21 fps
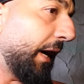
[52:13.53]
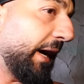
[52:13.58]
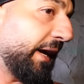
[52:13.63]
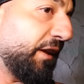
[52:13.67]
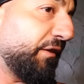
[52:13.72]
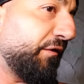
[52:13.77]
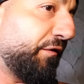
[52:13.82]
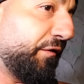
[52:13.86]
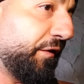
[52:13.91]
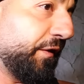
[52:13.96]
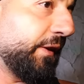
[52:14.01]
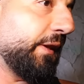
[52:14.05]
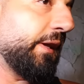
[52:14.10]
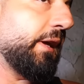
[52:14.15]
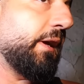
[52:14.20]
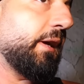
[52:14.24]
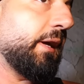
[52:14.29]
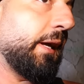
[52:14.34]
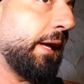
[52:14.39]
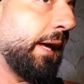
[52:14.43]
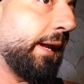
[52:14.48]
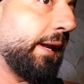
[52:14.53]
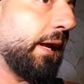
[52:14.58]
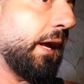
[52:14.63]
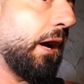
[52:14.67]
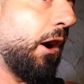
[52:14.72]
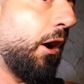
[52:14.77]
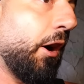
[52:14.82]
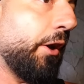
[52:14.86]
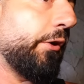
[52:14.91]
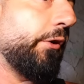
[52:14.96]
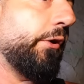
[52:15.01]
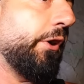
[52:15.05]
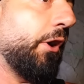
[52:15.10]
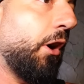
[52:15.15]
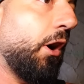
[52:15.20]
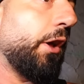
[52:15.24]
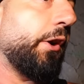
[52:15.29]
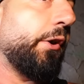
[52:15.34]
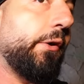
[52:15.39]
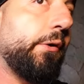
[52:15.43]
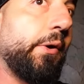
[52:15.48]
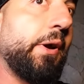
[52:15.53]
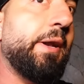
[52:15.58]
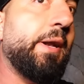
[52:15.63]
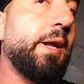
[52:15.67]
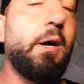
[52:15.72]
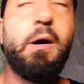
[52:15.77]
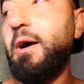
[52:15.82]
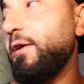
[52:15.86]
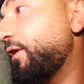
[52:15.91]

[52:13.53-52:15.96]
I can feel it getting hotter and hotter right now.